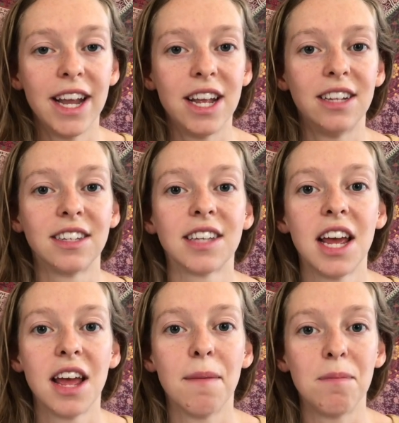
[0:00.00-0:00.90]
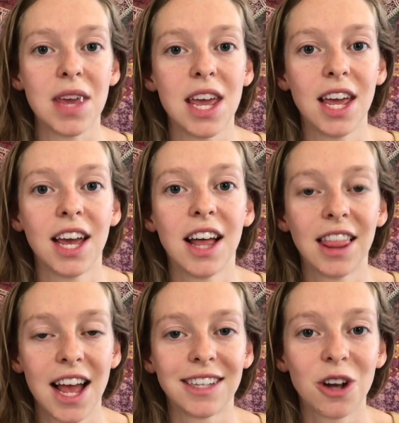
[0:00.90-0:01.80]
is being
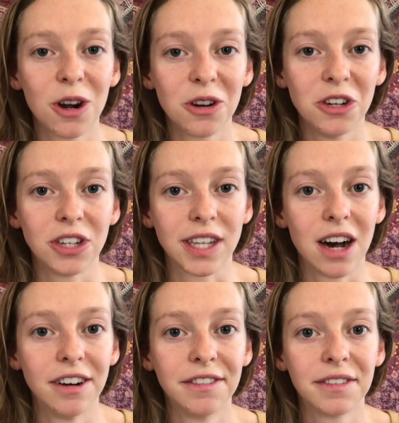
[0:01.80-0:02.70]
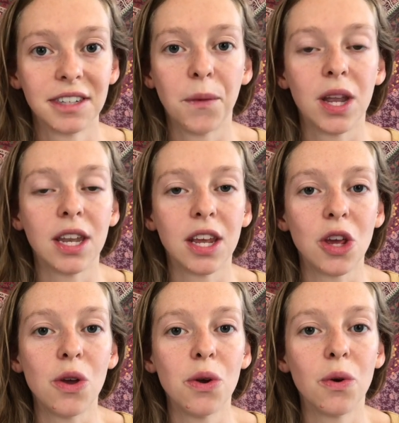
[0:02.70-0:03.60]
less hard on yourself. When
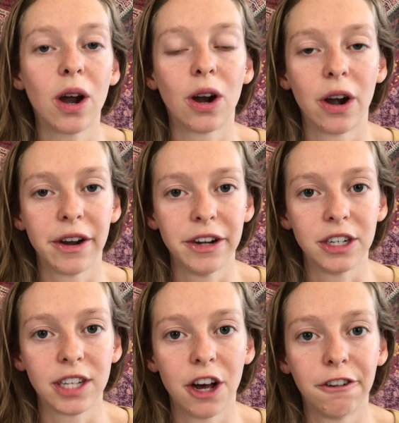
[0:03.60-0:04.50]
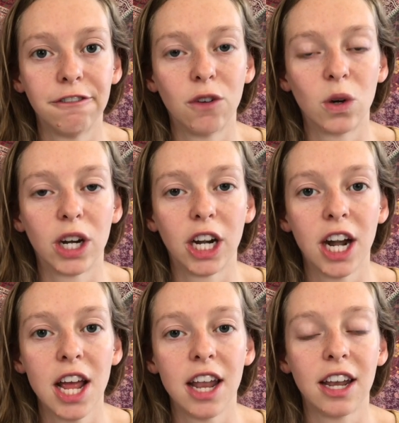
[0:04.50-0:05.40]
you are hard on yourself for
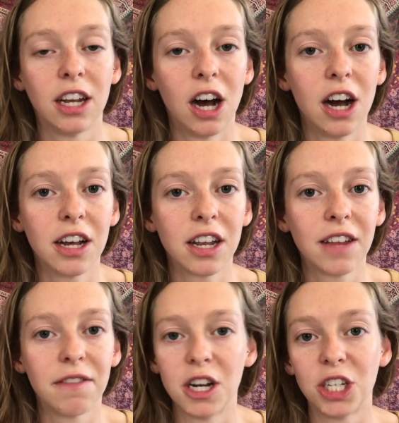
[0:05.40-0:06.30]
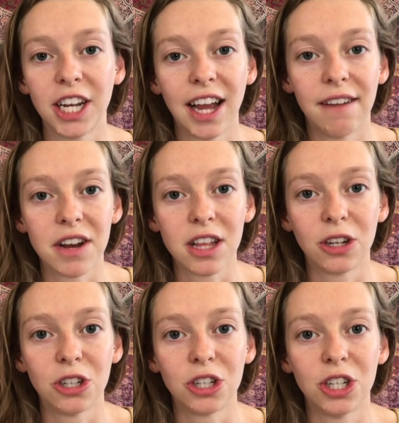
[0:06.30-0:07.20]
not finishing everything on
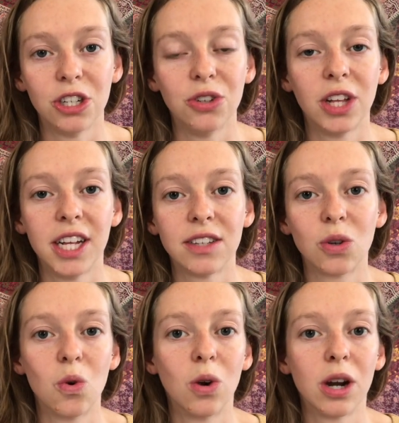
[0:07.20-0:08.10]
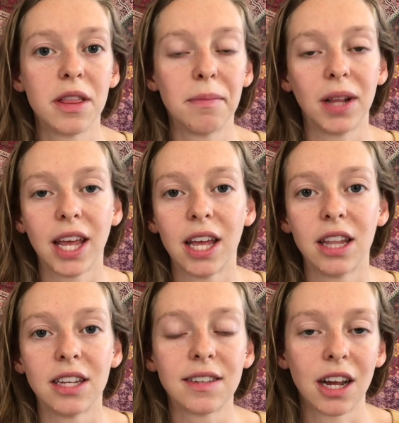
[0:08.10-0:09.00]
your to do list or the plan,
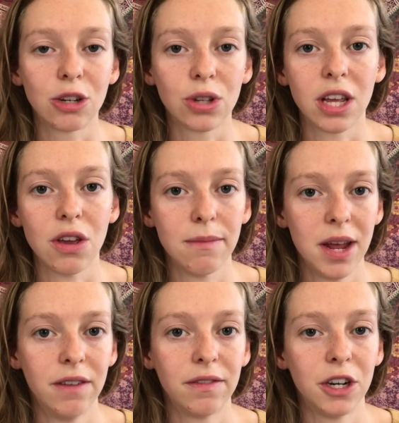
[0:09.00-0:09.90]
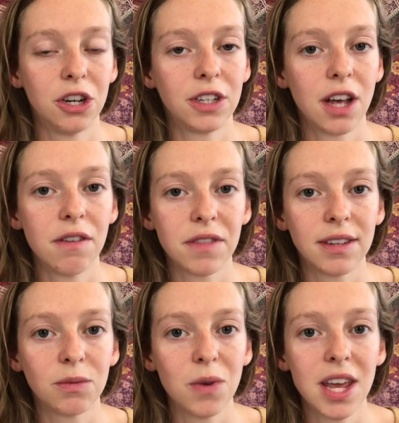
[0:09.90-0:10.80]
the schedule that you made for yourself
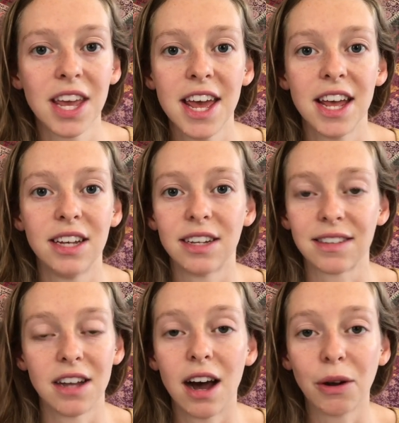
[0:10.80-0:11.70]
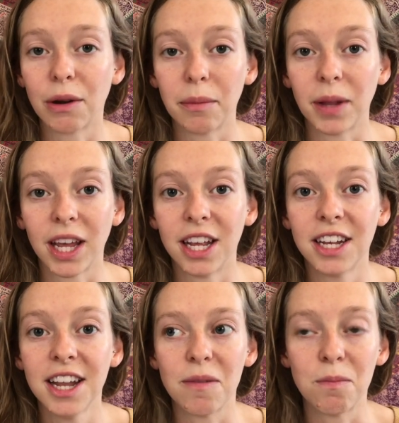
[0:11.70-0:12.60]
this week, does not go to plan,
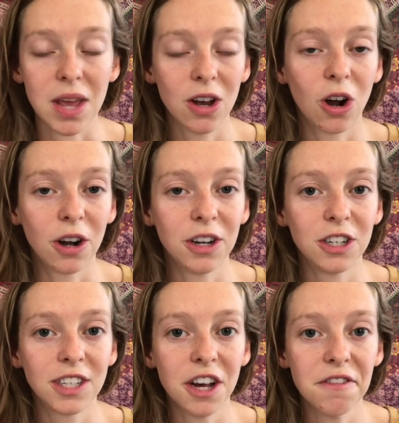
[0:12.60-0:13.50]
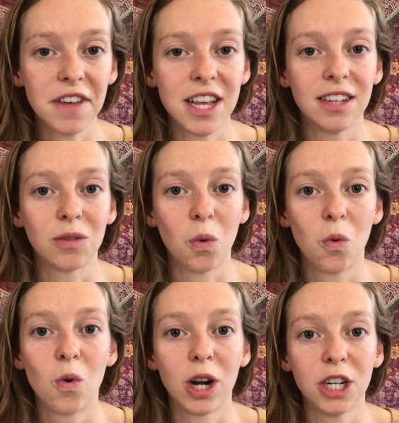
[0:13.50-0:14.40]
being hard on yourself is
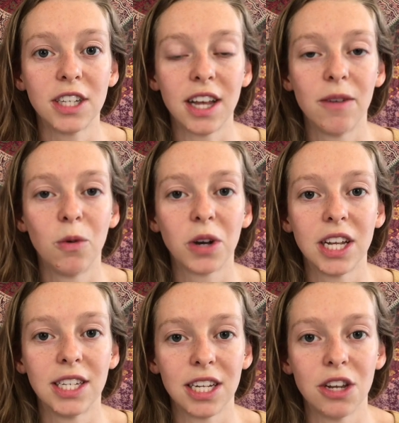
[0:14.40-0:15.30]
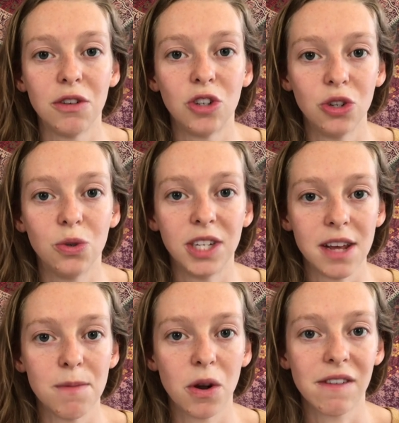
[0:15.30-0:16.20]
worse and will continue to
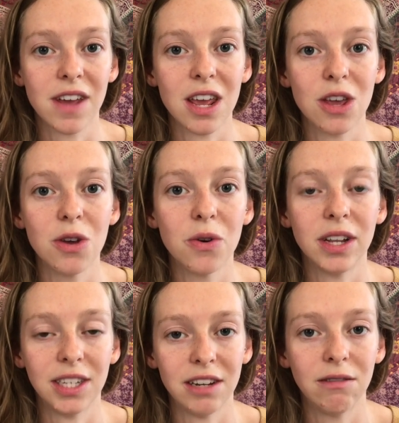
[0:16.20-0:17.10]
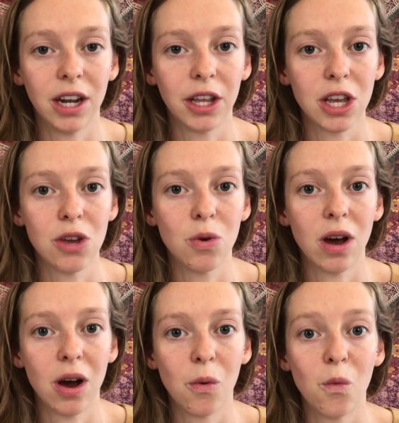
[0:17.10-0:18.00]
demotivate you, derail you
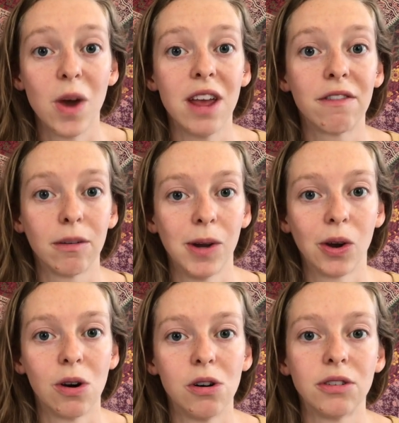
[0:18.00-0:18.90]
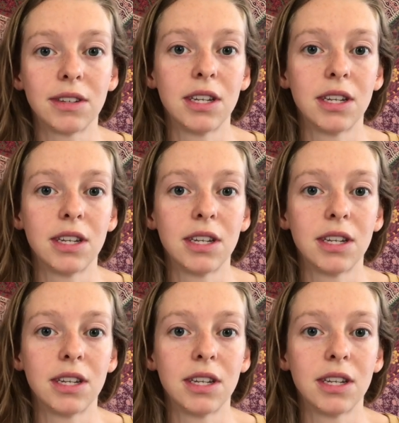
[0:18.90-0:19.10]
away from your goals,